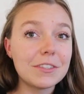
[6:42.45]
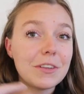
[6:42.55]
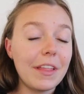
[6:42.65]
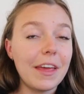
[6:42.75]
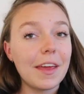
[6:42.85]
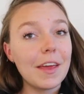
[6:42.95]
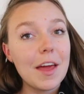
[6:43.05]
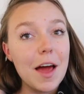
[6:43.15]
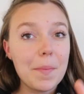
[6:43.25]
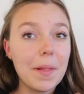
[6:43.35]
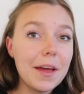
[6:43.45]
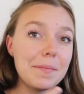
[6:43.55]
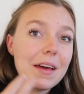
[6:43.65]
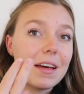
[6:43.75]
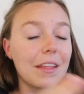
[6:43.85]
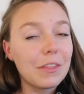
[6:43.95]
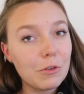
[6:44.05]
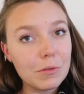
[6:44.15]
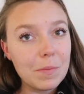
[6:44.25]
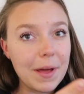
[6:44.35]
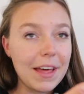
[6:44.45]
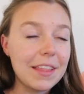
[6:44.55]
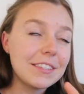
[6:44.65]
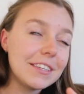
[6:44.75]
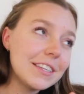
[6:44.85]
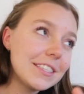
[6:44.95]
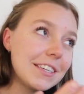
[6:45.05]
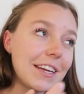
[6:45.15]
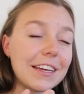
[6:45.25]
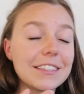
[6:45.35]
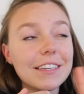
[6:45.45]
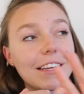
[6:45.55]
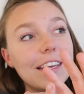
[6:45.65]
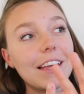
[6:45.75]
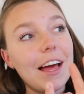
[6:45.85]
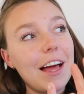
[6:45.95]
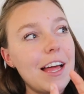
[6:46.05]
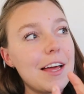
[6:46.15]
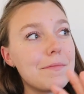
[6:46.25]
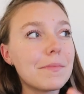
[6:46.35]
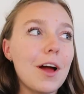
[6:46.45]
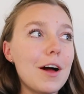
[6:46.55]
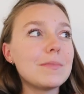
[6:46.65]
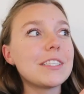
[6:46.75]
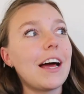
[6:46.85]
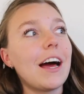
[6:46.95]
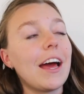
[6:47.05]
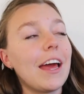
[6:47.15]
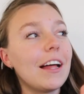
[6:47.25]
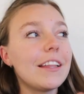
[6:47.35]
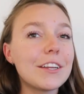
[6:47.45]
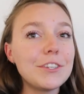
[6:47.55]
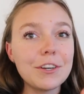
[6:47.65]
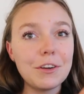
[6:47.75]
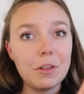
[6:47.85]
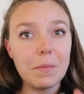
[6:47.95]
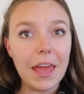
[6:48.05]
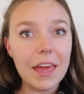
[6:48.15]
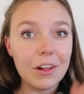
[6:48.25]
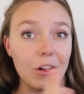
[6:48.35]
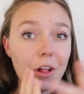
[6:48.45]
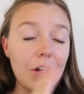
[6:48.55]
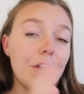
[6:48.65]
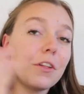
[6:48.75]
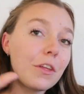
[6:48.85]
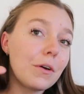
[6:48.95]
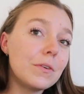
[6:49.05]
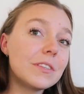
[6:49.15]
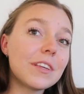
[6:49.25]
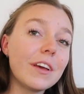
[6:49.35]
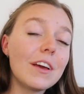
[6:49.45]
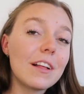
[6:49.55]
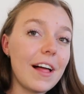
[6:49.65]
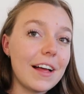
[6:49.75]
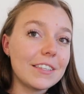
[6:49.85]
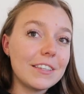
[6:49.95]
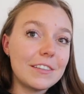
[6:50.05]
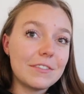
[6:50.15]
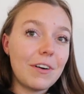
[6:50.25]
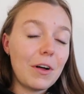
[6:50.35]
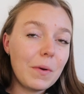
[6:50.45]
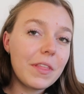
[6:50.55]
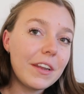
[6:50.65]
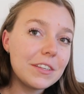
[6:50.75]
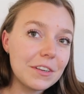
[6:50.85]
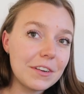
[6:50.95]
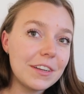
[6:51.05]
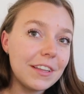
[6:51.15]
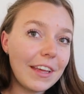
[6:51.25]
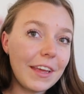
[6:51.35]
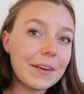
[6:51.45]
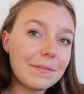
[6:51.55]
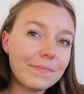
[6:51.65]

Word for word: So like applied math, normal math, statistics, um, comp sci, electrical, mechanical, all those classes fall within a certain like